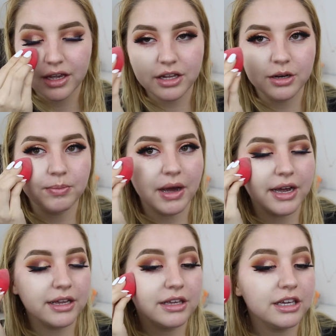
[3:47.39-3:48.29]
hit up
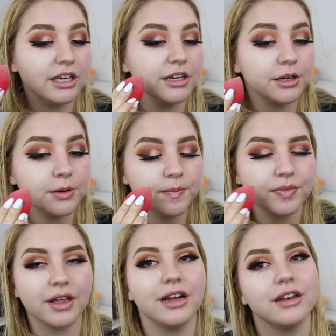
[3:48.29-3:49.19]
IKEA.
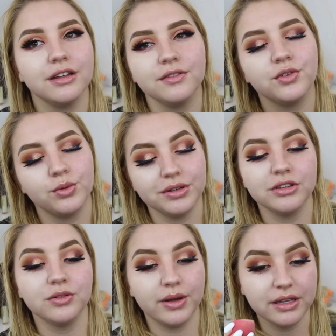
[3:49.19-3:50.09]
I love going
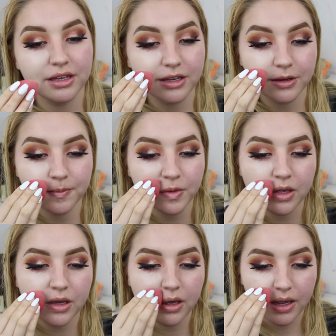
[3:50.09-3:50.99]
to IKEA.
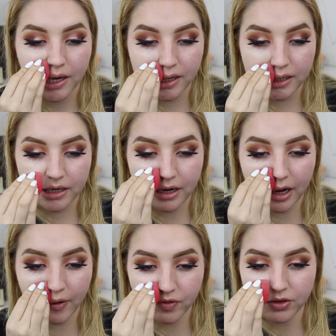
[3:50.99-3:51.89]
And then
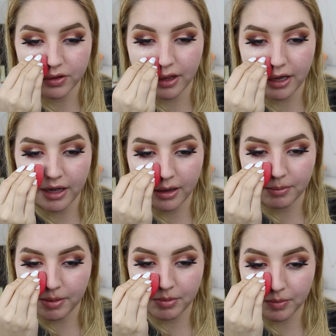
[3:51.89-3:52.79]
after that,
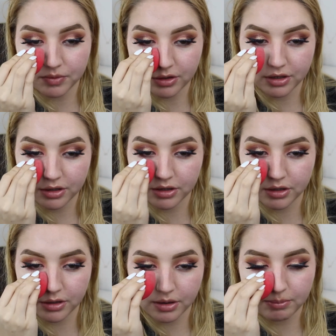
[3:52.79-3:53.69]
my mom's
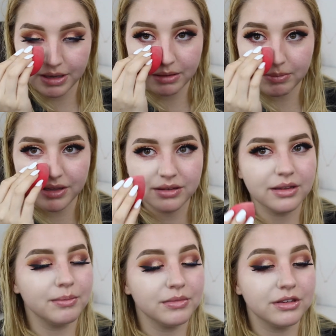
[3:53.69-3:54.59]
gonna make me
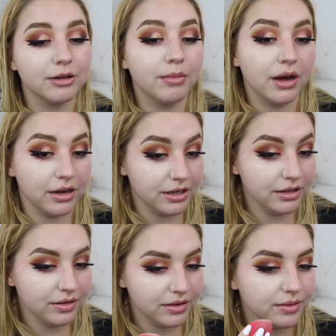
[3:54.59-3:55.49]
some tamales,